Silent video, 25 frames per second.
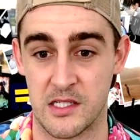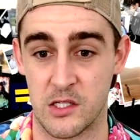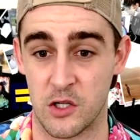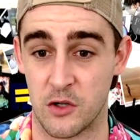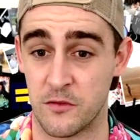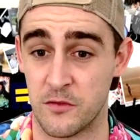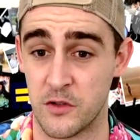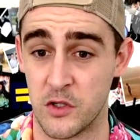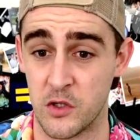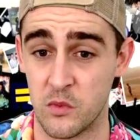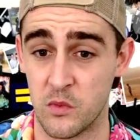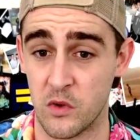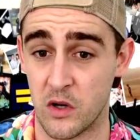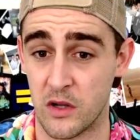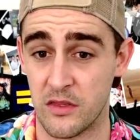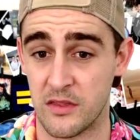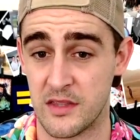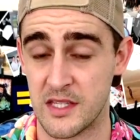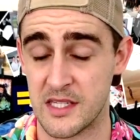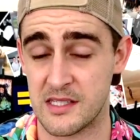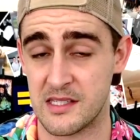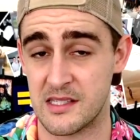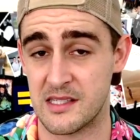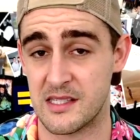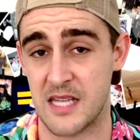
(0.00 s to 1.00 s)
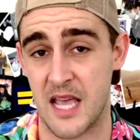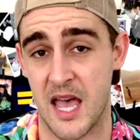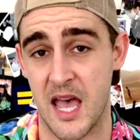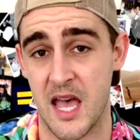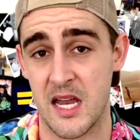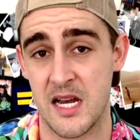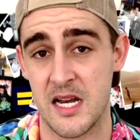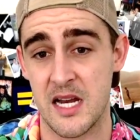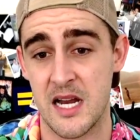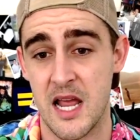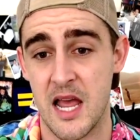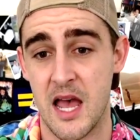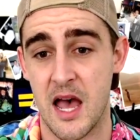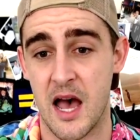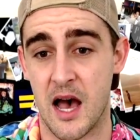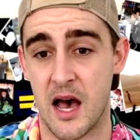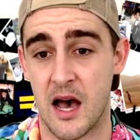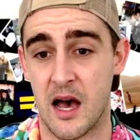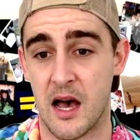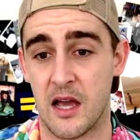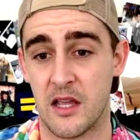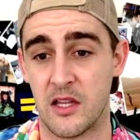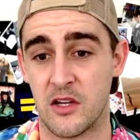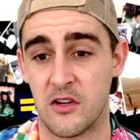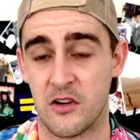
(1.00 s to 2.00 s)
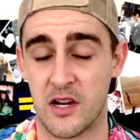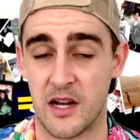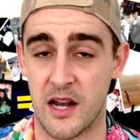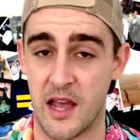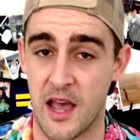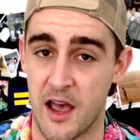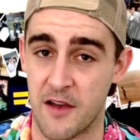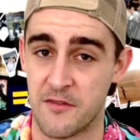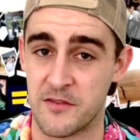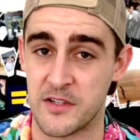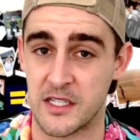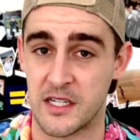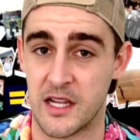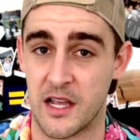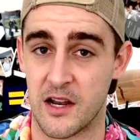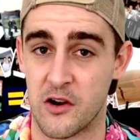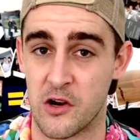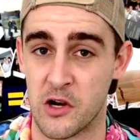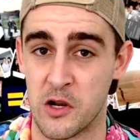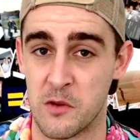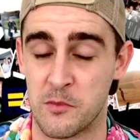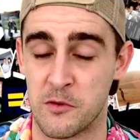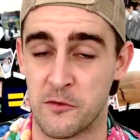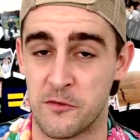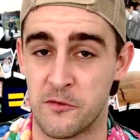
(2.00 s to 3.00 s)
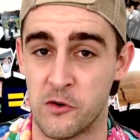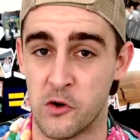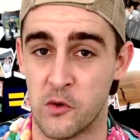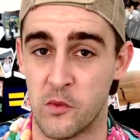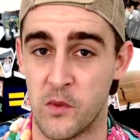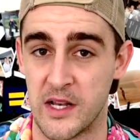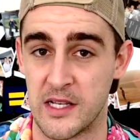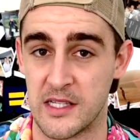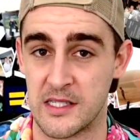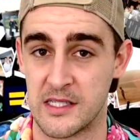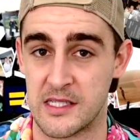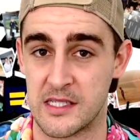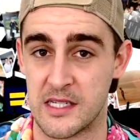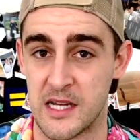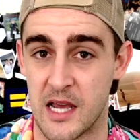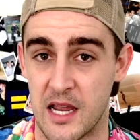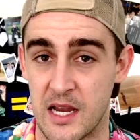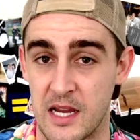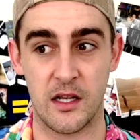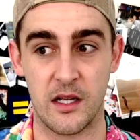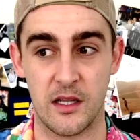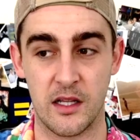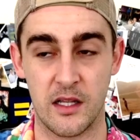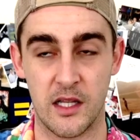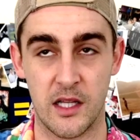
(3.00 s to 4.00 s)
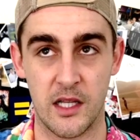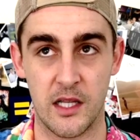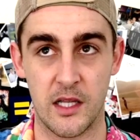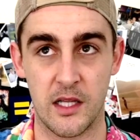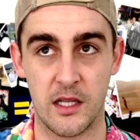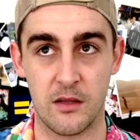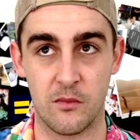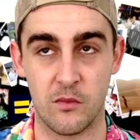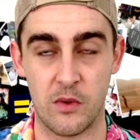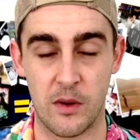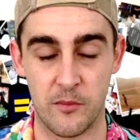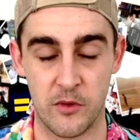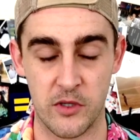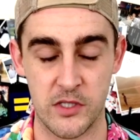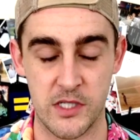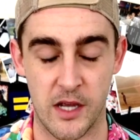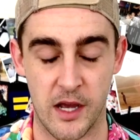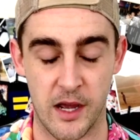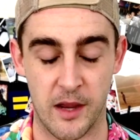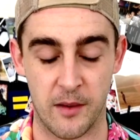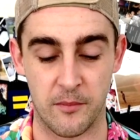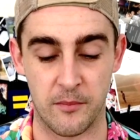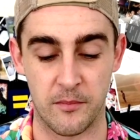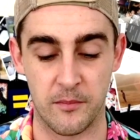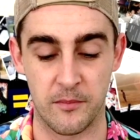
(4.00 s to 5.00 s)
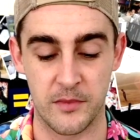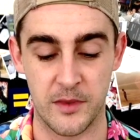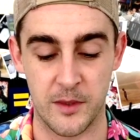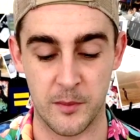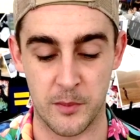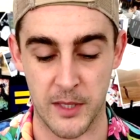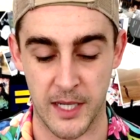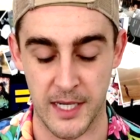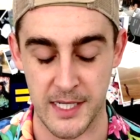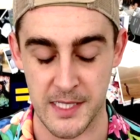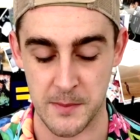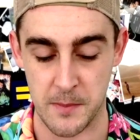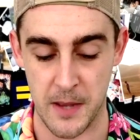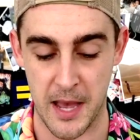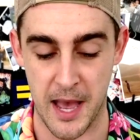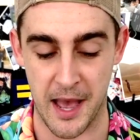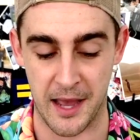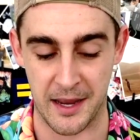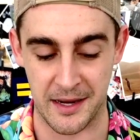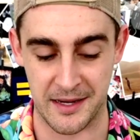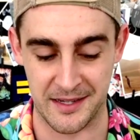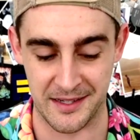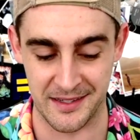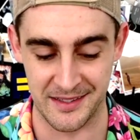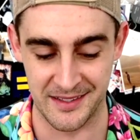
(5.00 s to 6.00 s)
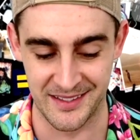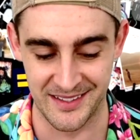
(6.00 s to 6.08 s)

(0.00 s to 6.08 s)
So if you want this set, you're gonna have to get on it before Wednesday. One more time, the prize pack.